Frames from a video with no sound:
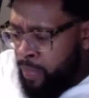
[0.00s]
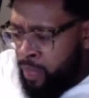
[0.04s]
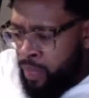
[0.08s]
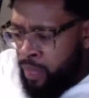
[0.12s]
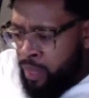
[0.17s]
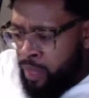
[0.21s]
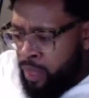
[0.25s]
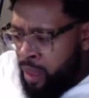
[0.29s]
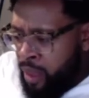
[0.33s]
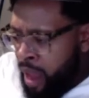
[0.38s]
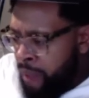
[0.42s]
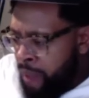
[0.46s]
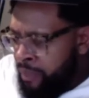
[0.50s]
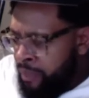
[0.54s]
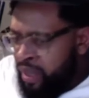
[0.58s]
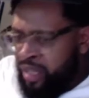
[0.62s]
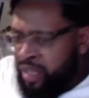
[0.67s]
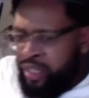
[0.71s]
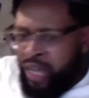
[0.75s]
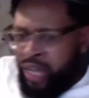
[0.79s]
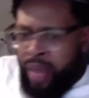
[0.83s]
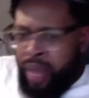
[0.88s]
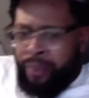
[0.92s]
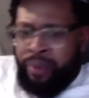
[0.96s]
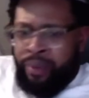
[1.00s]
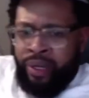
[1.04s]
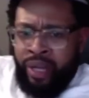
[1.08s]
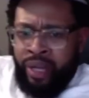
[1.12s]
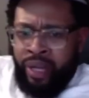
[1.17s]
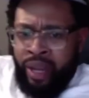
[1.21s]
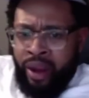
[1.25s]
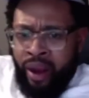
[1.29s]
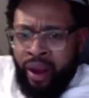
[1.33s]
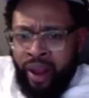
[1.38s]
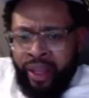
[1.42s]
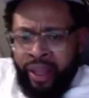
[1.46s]
I mean,
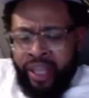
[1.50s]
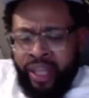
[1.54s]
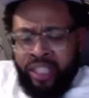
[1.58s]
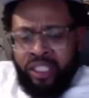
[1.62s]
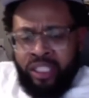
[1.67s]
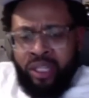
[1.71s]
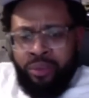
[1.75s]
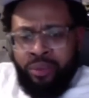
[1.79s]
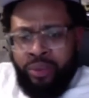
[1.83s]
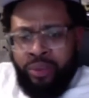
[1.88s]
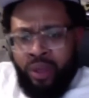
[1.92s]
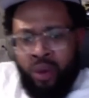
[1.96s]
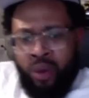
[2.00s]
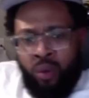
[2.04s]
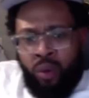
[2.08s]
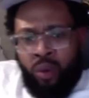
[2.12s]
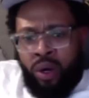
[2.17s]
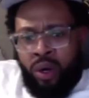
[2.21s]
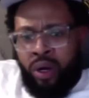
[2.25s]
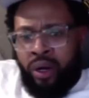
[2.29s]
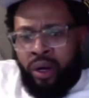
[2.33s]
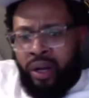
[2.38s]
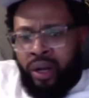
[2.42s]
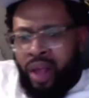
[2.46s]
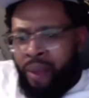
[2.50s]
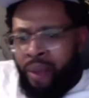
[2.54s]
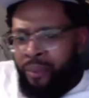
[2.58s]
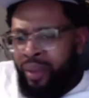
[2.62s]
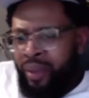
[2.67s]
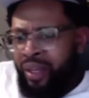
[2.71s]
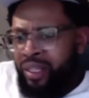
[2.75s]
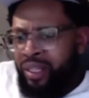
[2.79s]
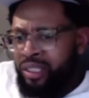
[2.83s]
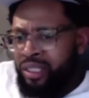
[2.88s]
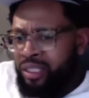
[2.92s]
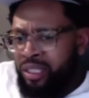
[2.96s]
debonair, I guess could be a word. I mean,
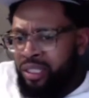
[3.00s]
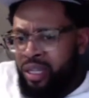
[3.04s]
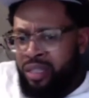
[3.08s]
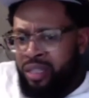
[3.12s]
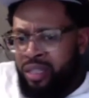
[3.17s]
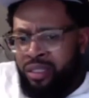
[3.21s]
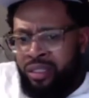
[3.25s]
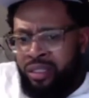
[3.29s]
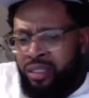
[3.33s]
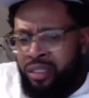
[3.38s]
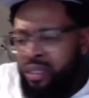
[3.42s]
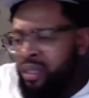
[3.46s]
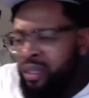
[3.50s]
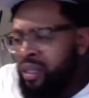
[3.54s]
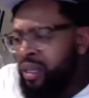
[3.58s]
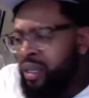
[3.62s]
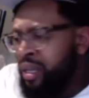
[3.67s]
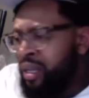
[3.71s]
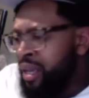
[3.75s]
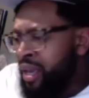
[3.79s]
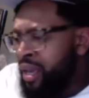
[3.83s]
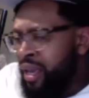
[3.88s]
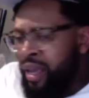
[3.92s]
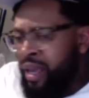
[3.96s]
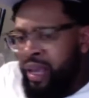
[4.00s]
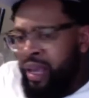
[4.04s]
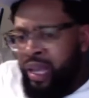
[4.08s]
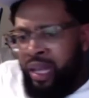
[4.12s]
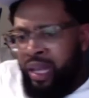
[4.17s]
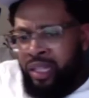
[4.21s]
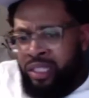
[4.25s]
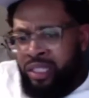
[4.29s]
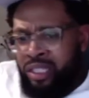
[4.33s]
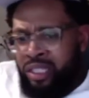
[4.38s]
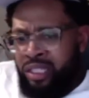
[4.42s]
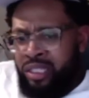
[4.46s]
it's
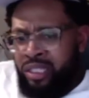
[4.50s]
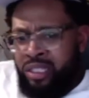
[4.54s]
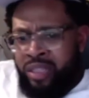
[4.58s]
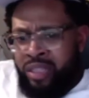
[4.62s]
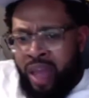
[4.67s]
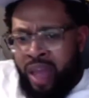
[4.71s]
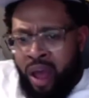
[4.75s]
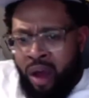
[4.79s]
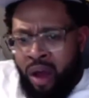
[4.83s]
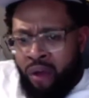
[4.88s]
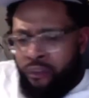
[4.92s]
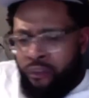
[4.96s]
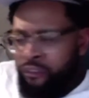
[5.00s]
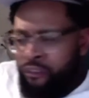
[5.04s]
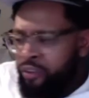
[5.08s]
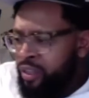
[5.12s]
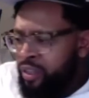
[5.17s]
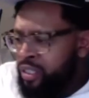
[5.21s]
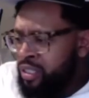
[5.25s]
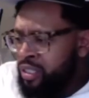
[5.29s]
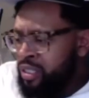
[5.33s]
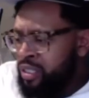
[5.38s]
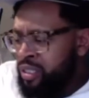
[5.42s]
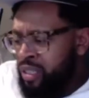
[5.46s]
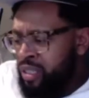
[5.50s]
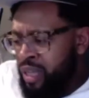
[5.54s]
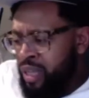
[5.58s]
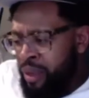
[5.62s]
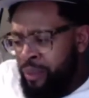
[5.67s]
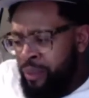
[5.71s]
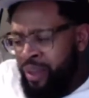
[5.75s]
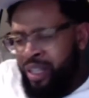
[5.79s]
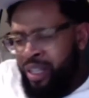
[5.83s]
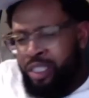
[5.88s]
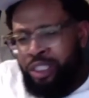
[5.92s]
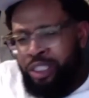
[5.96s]
stealth. I
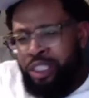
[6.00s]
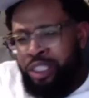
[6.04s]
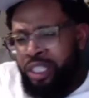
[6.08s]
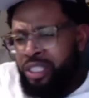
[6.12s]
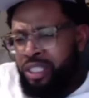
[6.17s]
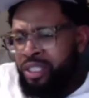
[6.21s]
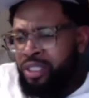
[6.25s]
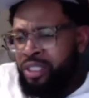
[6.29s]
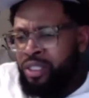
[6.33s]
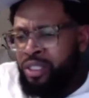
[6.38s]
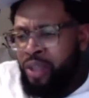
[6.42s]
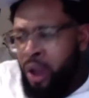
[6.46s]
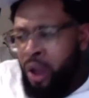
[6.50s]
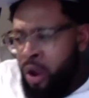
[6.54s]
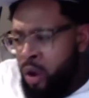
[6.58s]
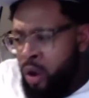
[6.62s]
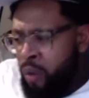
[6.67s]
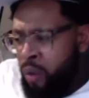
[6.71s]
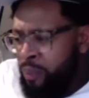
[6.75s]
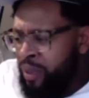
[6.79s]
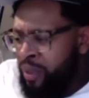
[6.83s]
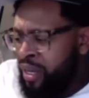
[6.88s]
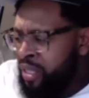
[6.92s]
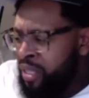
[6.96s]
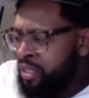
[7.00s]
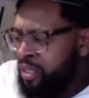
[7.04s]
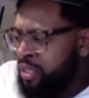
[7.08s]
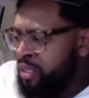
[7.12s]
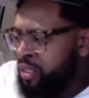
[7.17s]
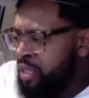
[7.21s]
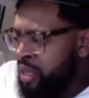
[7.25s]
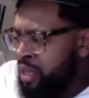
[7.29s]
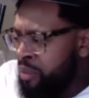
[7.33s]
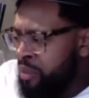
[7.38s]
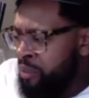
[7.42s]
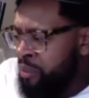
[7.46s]
mean, it's just dope, and
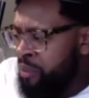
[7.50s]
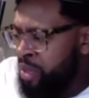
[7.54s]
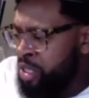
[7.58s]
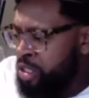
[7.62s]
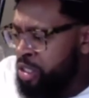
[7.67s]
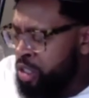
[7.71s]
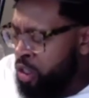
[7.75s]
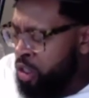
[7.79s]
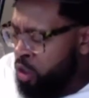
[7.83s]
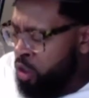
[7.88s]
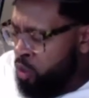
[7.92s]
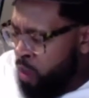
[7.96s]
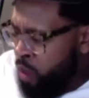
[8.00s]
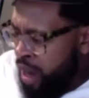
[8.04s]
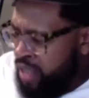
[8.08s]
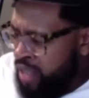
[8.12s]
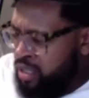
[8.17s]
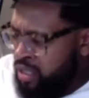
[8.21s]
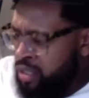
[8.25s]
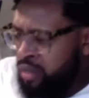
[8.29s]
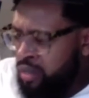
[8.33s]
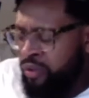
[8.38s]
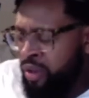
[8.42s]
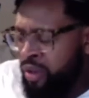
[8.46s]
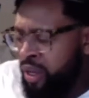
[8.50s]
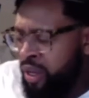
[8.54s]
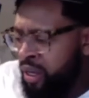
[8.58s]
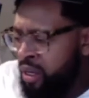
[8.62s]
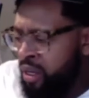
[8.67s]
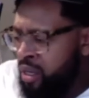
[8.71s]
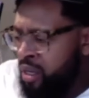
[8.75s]
but it's aggressive, and